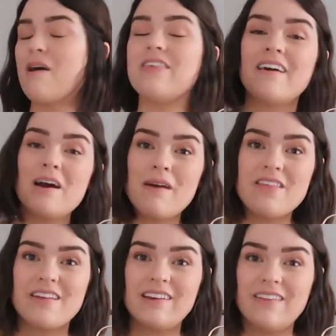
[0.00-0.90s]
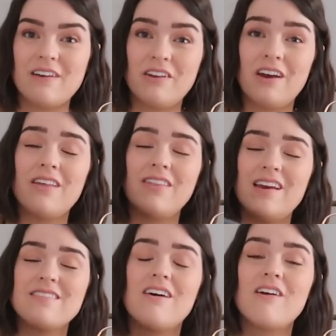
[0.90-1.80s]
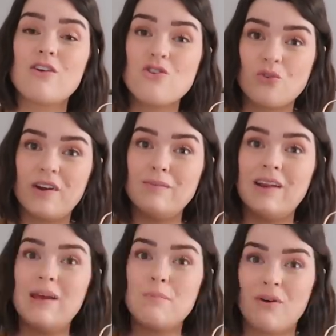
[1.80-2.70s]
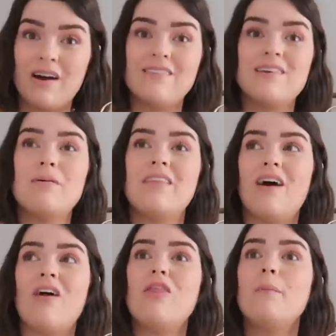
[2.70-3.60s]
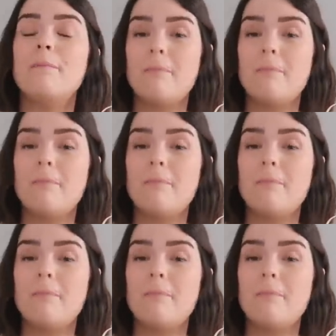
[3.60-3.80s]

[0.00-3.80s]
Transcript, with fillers: I think I mentioned in that video that these are extremely pricey but they are the